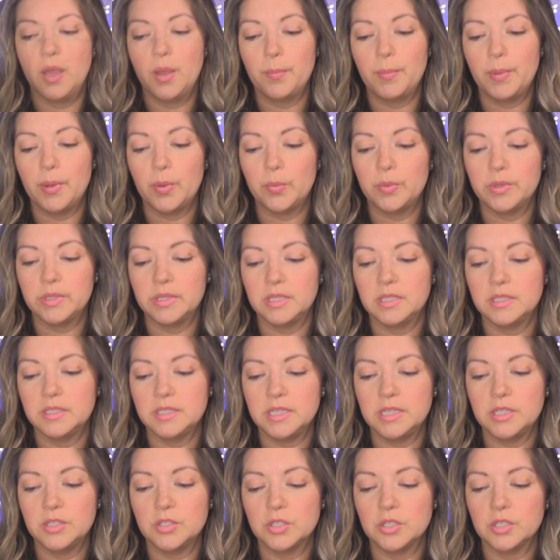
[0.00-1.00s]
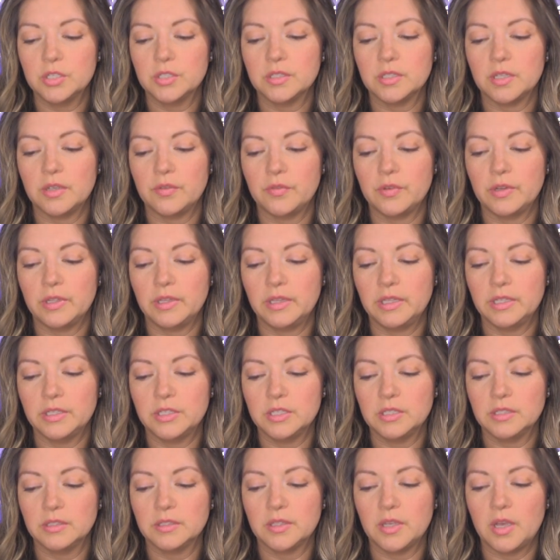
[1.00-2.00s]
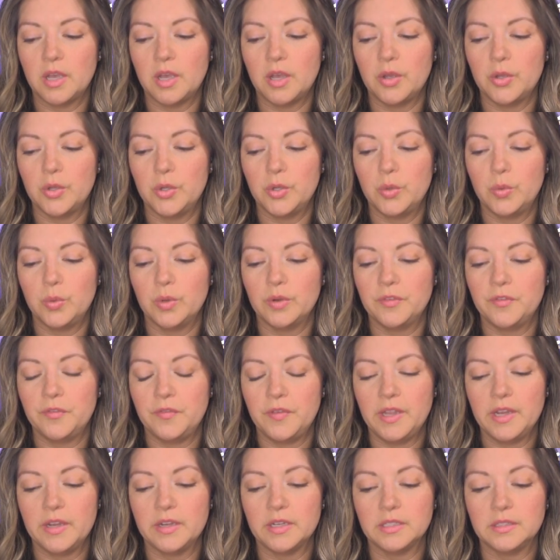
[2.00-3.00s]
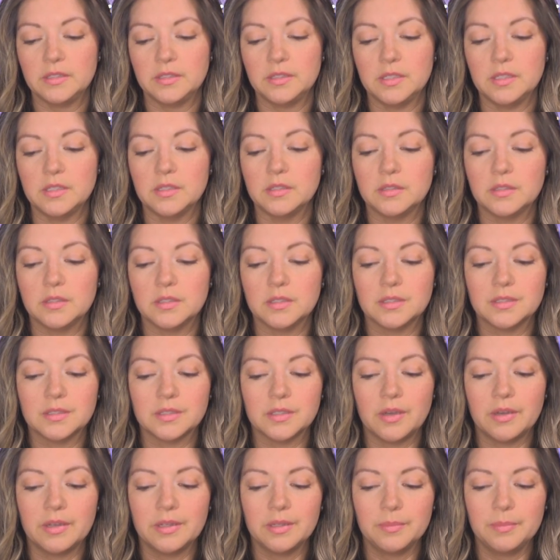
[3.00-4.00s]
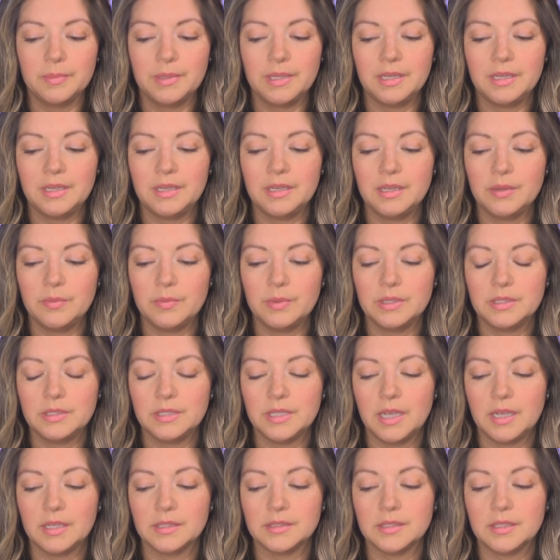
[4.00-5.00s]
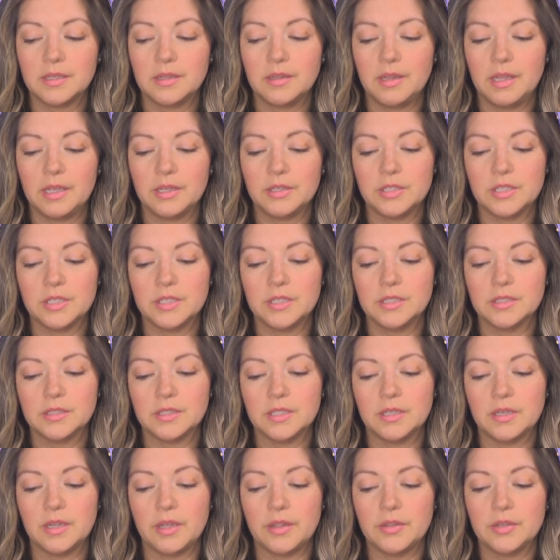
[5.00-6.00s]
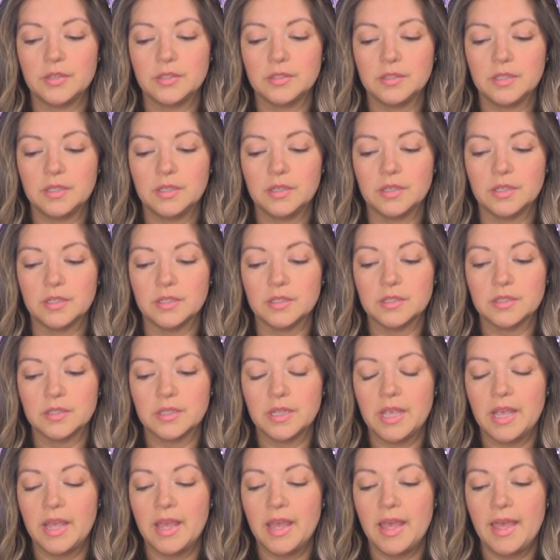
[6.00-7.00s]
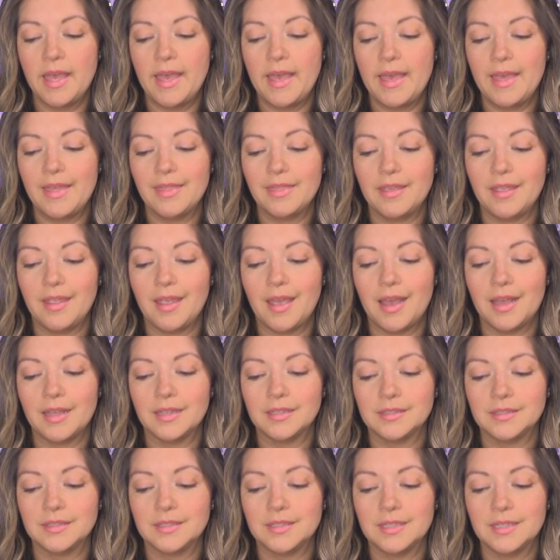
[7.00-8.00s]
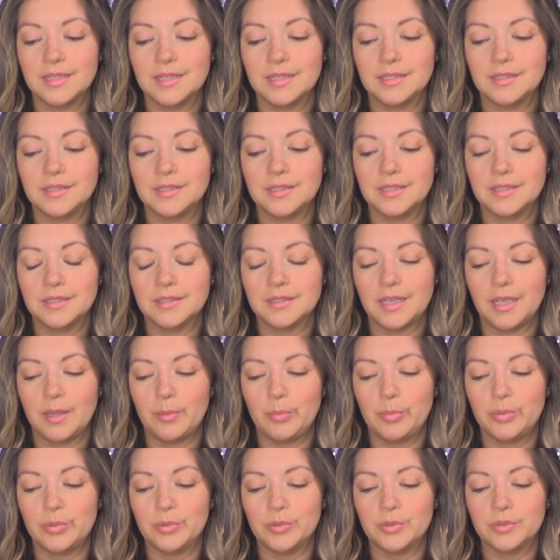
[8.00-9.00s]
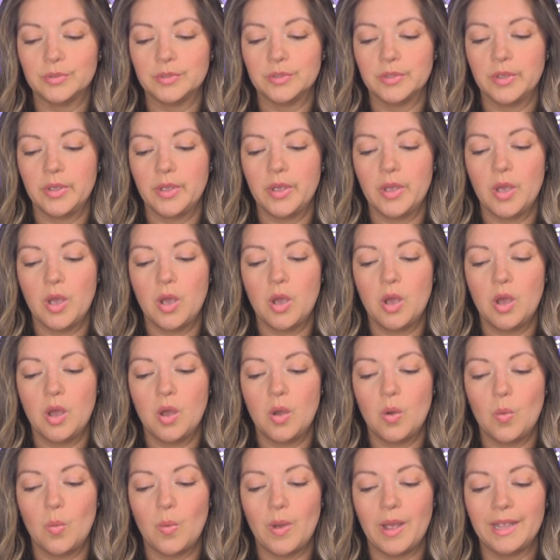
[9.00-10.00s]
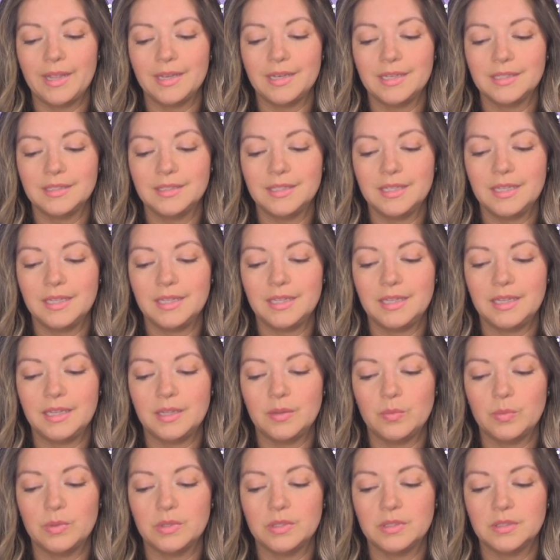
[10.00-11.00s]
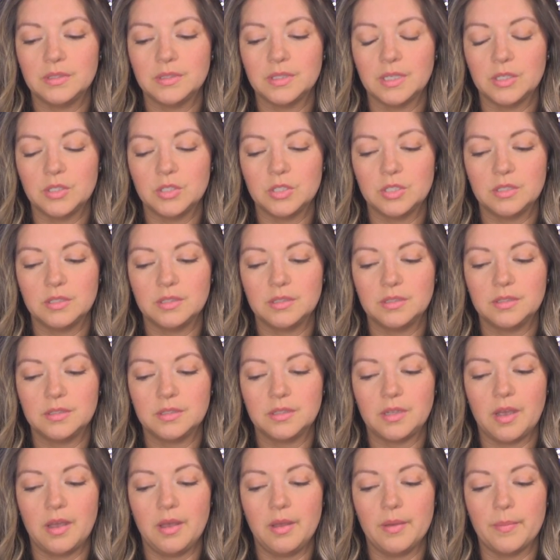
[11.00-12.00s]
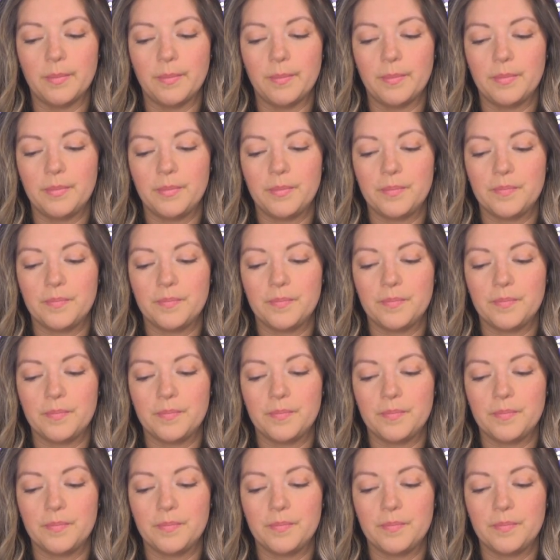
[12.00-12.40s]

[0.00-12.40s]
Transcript: But when the teachers of religious law, who were Pharisees, saw him eating with tax collectors and other sinners, they asked his disciples, Why does he eat with such scum?